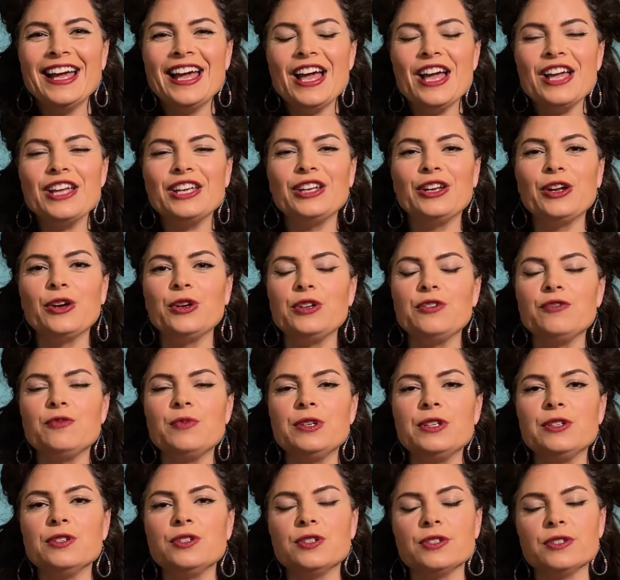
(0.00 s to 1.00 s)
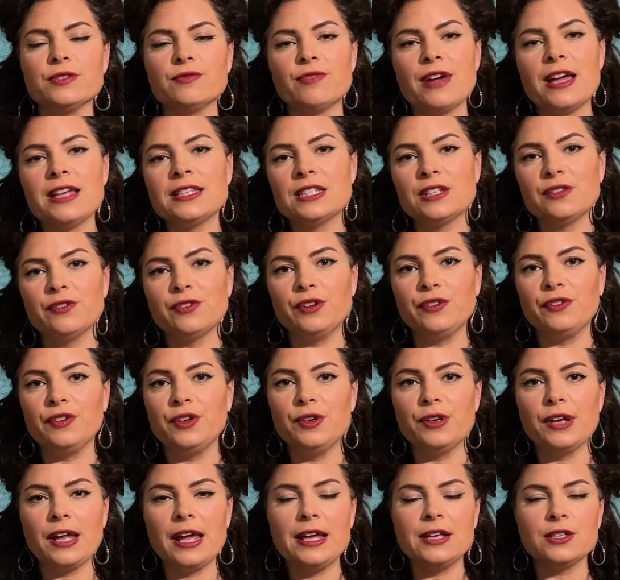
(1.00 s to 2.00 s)
you've been just resting for a few
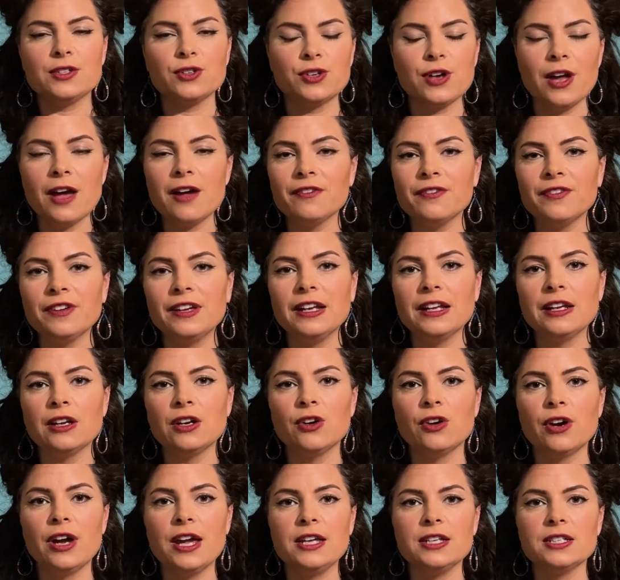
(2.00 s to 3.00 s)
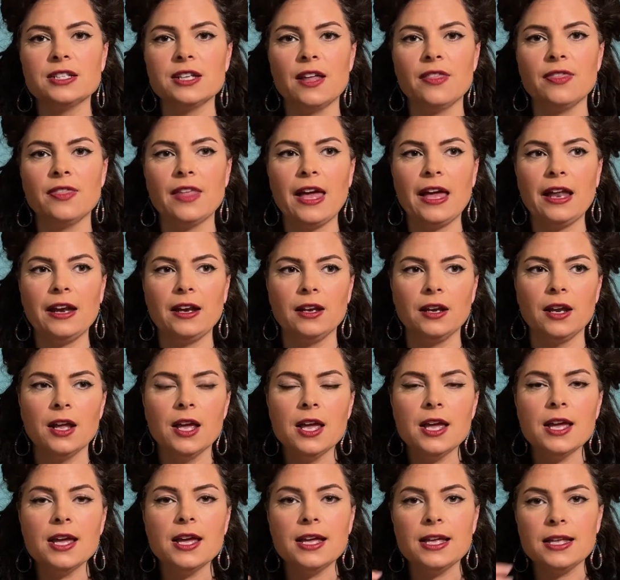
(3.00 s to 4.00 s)
days or not feeling great, and then
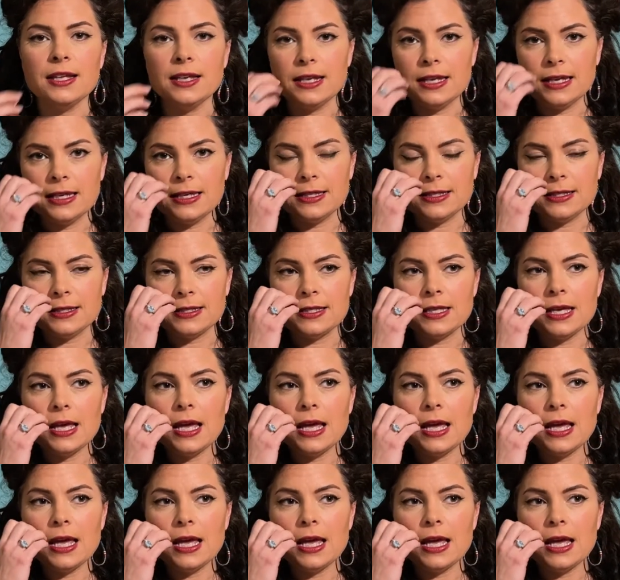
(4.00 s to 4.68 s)
it is